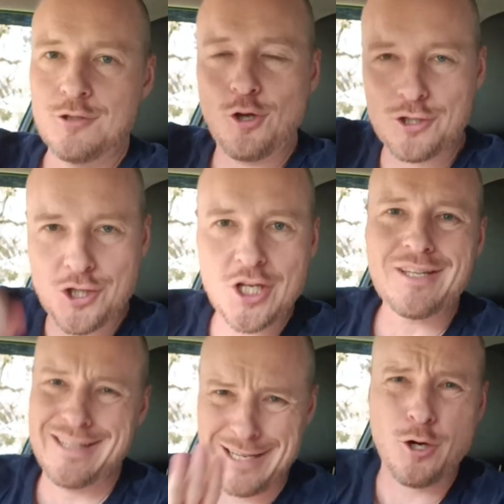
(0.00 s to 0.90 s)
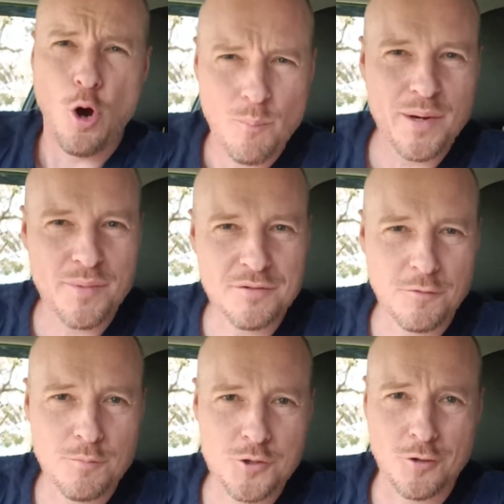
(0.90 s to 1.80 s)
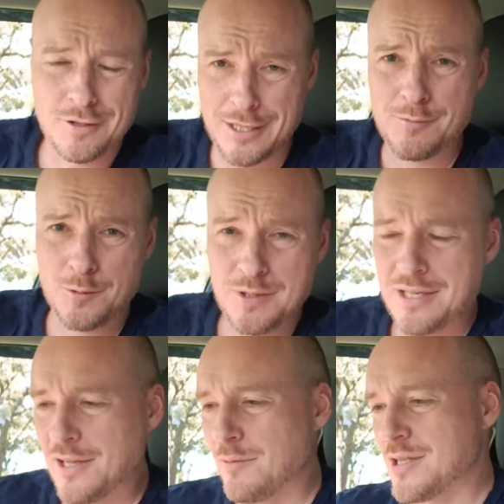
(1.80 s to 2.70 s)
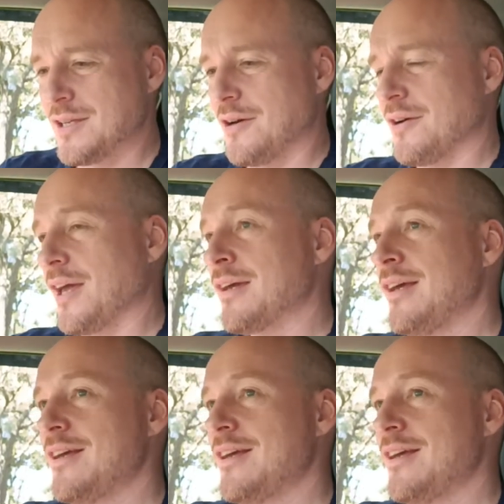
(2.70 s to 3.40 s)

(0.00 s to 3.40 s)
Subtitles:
Not shit is a compliment from John. That's what we're dealing with here, okay?